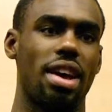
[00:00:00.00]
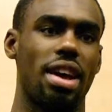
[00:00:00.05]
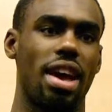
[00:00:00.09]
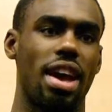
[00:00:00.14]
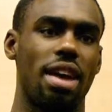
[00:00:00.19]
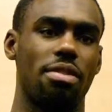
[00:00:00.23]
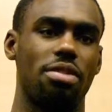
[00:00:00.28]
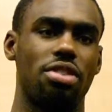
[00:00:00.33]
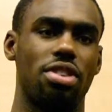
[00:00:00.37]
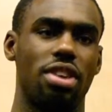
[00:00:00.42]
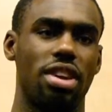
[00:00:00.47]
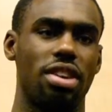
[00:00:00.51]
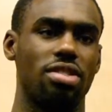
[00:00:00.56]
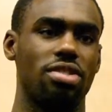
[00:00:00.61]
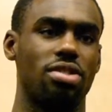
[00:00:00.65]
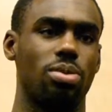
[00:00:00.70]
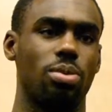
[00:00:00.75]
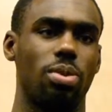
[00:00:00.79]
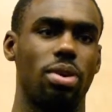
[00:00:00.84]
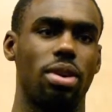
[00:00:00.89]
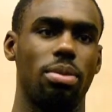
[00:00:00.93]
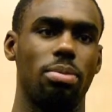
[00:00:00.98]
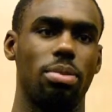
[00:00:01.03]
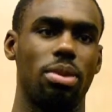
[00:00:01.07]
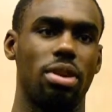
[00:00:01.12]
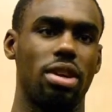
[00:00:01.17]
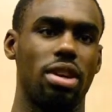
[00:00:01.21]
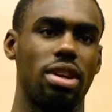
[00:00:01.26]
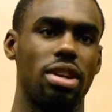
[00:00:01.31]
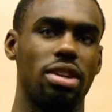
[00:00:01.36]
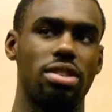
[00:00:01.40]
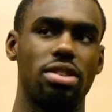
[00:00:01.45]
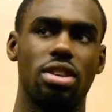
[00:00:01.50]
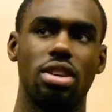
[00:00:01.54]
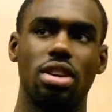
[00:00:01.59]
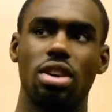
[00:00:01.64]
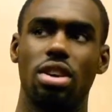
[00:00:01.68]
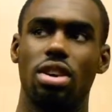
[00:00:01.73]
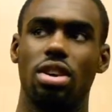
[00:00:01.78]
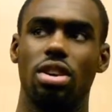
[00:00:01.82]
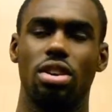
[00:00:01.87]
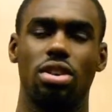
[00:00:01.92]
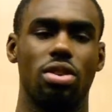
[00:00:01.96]
have a chance to win because,
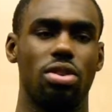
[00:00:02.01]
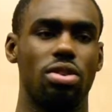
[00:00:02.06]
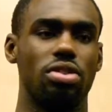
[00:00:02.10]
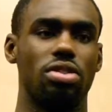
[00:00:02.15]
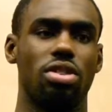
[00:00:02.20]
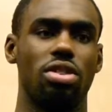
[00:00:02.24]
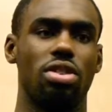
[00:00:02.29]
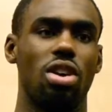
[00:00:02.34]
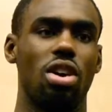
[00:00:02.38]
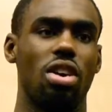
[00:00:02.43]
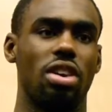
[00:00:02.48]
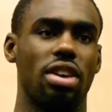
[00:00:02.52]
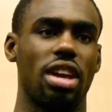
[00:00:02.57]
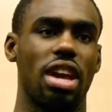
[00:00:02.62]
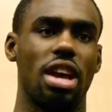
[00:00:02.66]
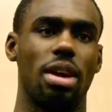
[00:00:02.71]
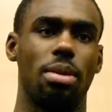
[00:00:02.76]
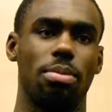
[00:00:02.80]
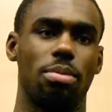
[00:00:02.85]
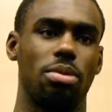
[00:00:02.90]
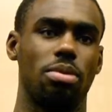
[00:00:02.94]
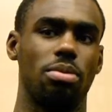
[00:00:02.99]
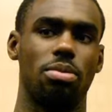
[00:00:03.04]
you know, it's a long game.